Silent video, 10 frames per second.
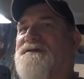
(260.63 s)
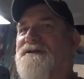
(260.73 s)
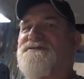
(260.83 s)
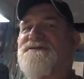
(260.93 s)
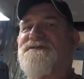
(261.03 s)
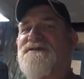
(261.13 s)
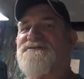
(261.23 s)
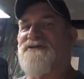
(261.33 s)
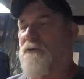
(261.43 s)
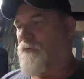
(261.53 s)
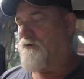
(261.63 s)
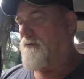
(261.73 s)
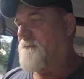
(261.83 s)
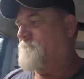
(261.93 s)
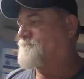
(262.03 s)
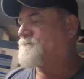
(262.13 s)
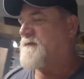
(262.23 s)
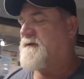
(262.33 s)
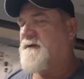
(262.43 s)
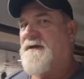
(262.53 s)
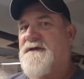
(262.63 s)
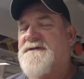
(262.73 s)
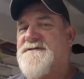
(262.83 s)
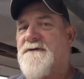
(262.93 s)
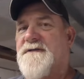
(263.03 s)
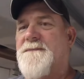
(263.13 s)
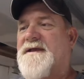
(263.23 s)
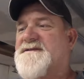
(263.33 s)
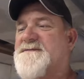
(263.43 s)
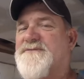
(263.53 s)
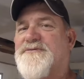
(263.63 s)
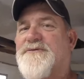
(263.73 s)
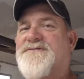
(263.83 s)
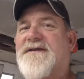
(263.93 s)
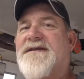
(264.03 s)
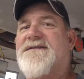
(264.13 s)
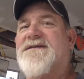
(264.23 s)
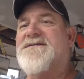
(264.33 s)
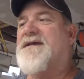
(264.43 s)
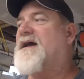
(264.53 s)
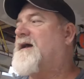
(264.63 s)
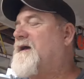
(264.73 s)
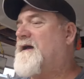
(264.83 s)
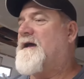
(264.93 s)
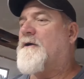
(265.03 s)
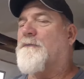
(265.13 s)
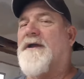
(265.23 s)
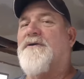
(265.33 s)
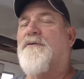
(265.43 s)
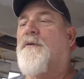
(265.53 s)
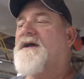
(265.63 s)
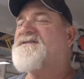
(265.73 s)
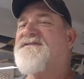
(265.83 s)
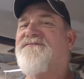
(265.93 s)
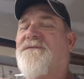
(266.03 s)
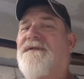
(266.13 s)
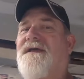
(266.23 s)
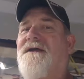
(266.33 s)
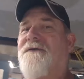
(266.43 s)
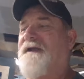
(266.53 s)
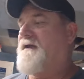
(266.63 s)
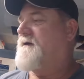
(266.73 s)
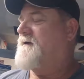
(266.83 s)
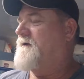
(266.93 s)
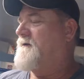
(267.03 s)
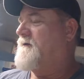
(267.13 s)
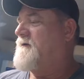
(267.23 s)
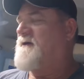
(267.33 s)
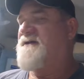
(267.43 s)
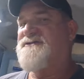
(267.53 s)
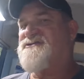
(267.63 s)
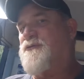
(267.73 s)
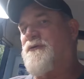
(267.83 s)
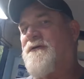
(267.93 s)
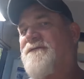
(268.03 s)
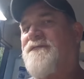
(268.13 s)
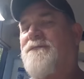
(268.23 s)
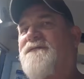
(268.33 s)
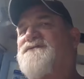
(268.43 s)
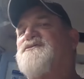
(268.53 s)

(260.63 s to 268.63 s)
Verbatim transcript: touches salt water. So let me get some tools and get this request from Larry, sort of, with a